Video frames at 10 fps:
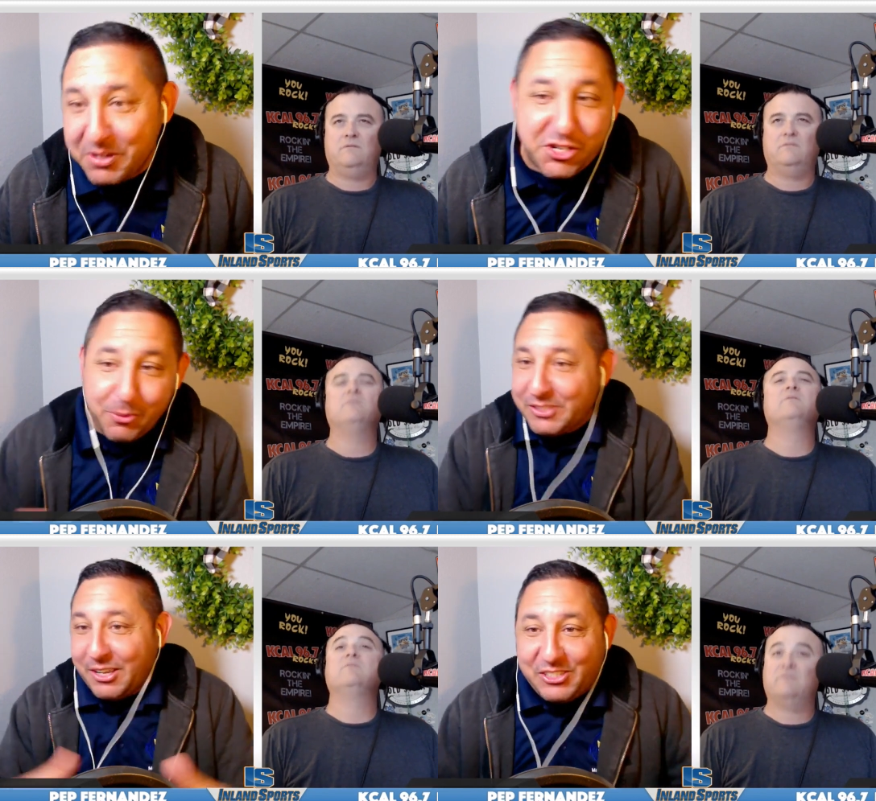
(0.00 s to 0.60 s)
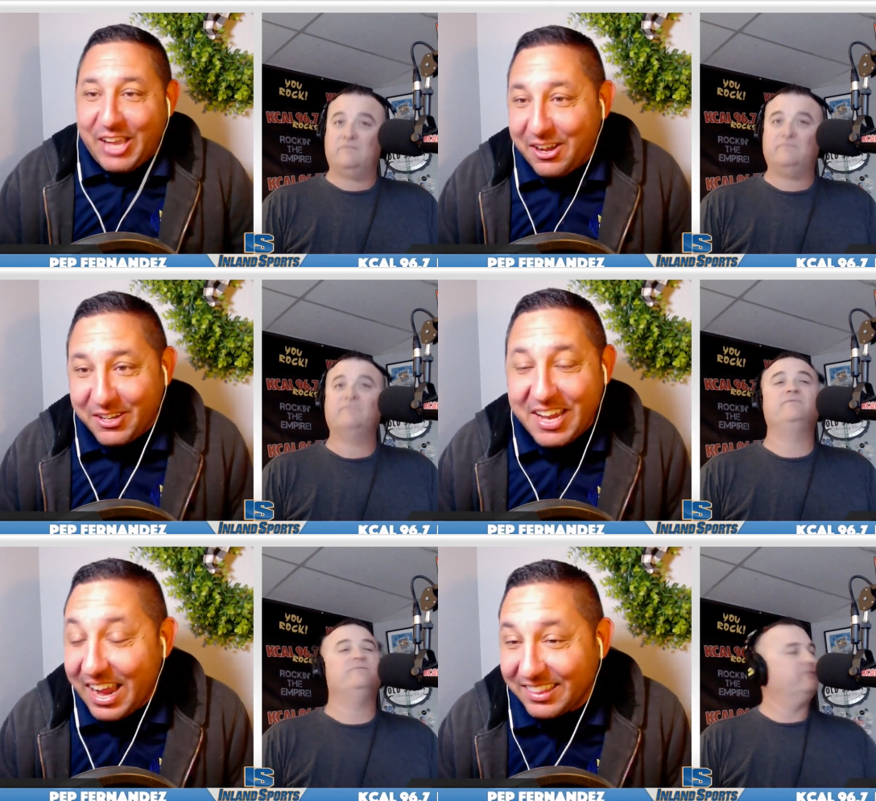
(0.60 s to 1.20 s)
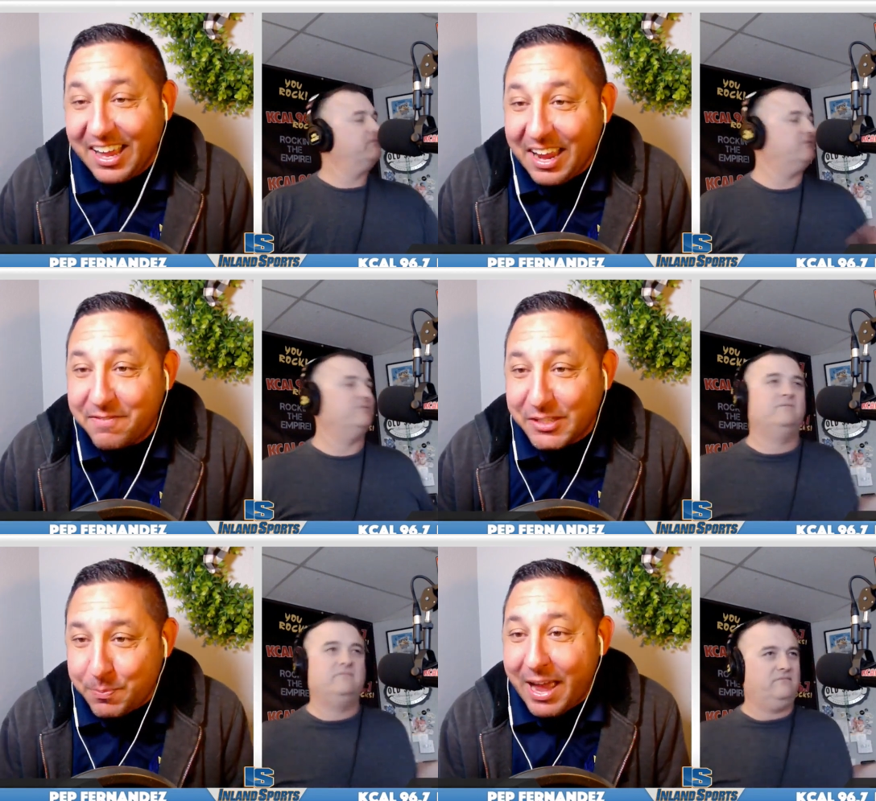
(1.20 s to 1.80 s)
Speaker 1: but she was on Saturday Night
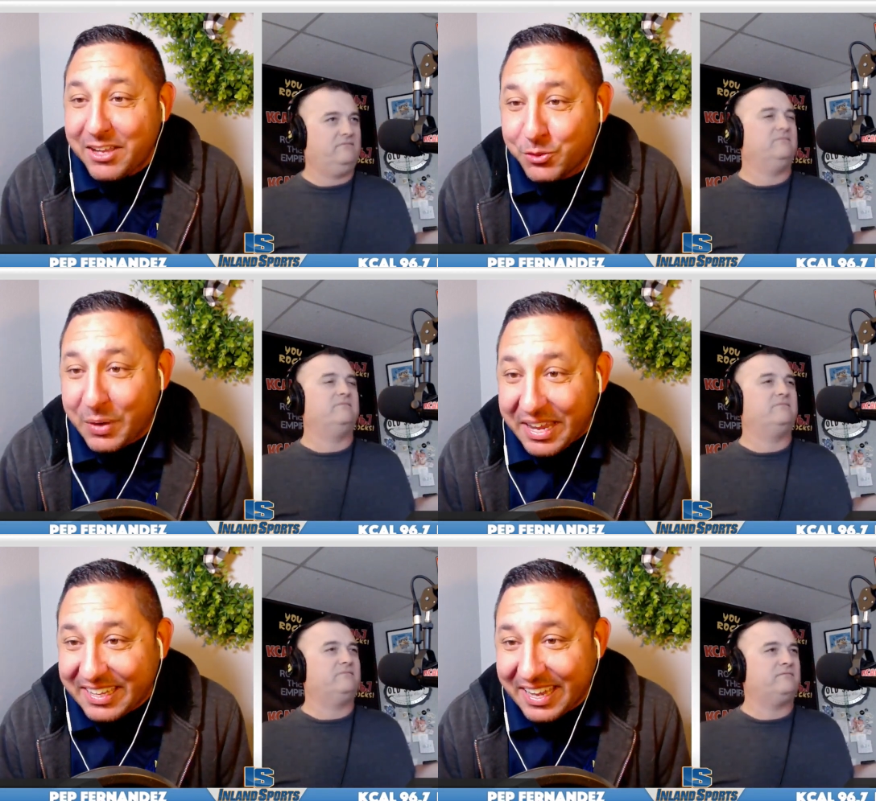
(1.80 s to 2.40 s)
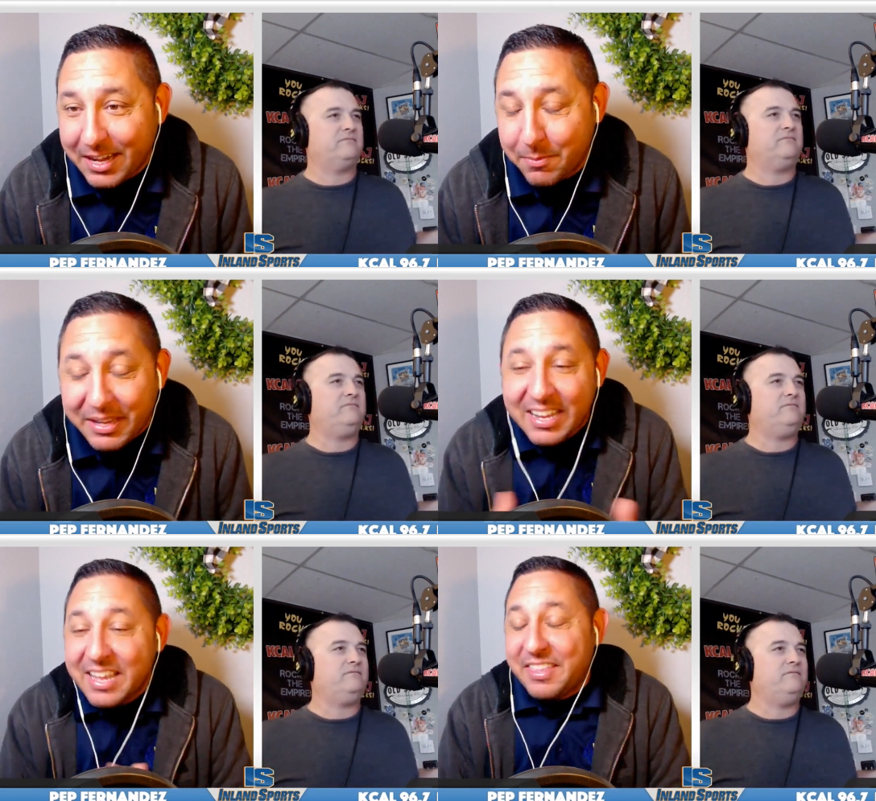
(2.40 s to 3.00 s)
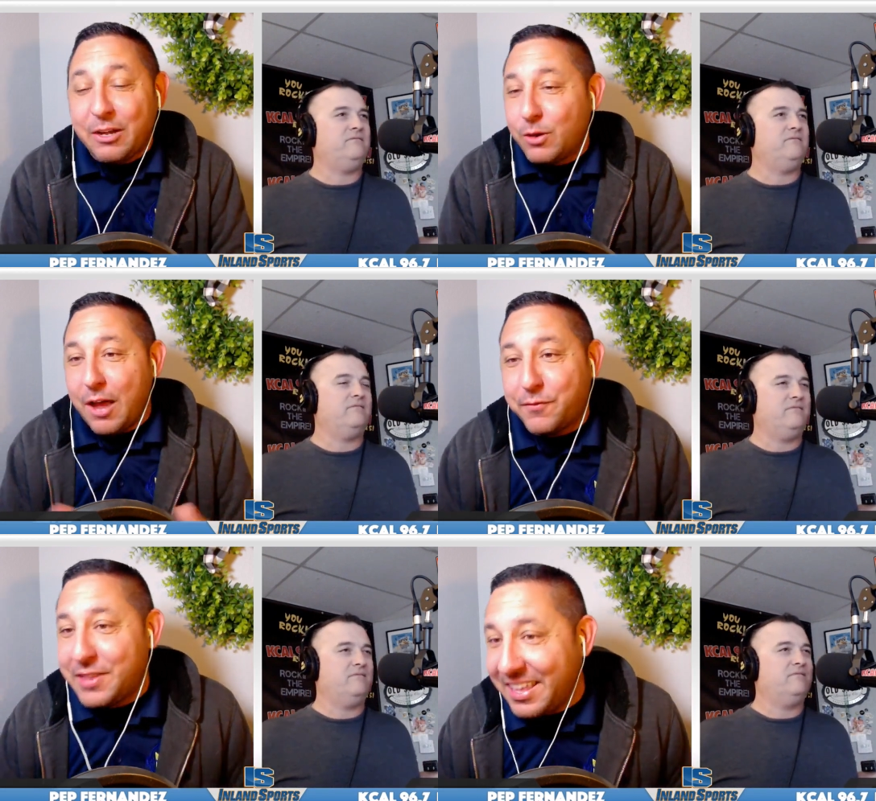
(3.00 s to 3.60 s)
Live this past weekend. I mean, they don't
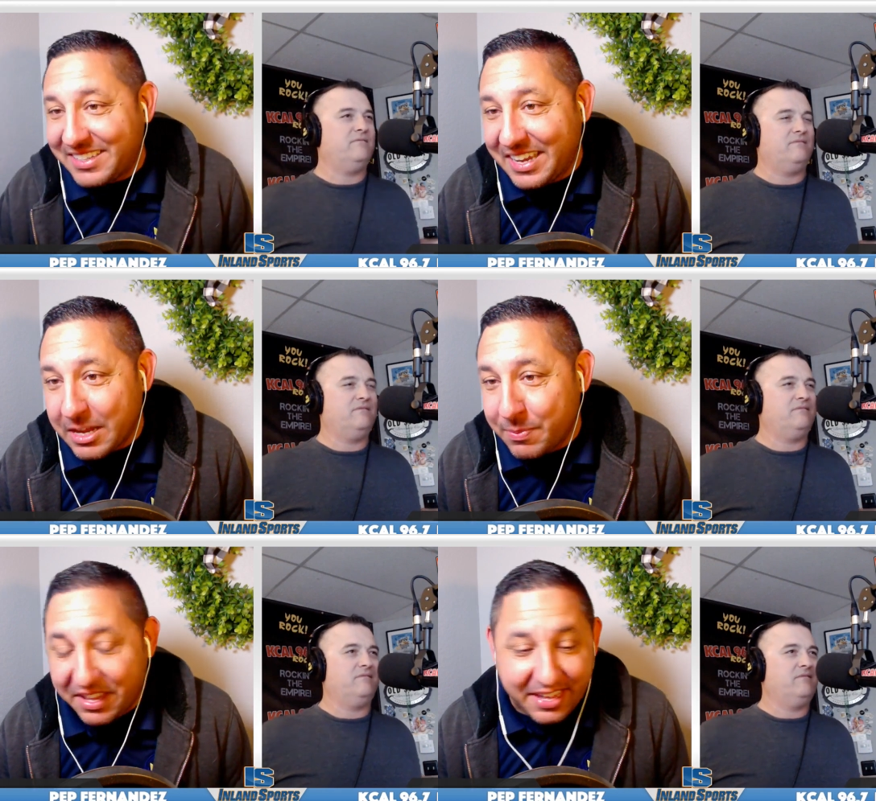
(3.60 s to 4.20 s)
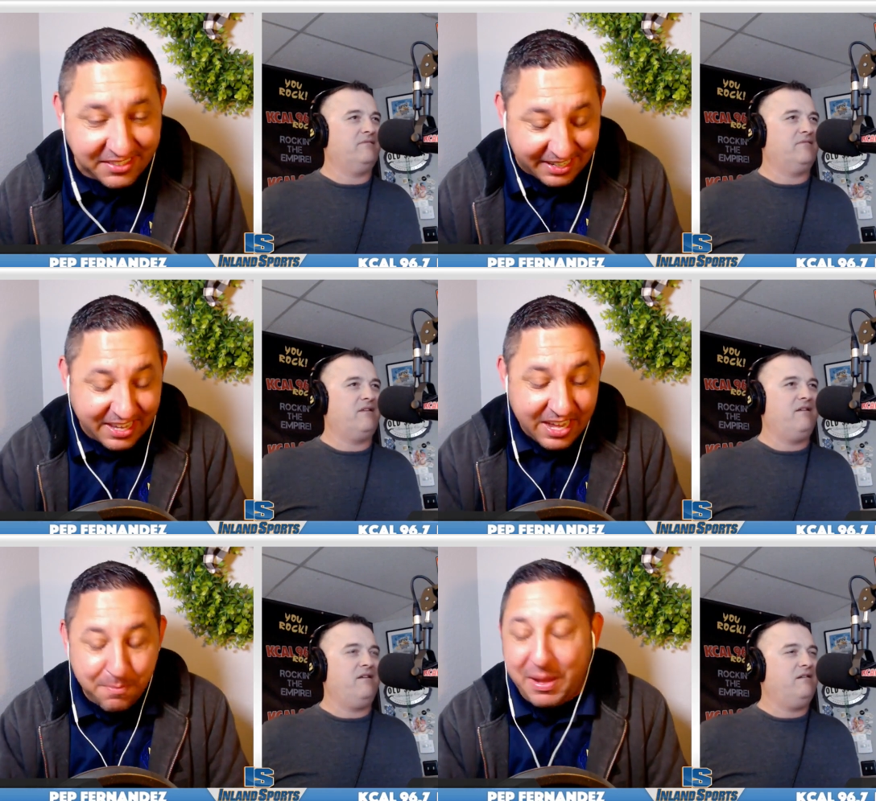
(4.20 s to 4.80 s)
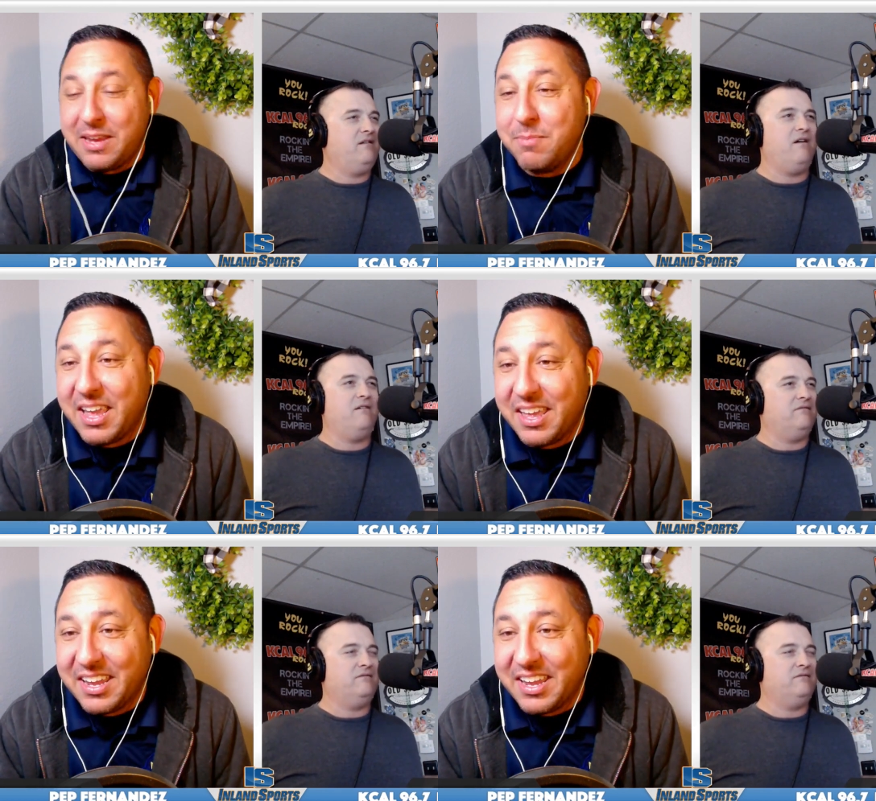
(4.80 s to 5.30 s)
offer that to anybody. That's like Peyton yeah.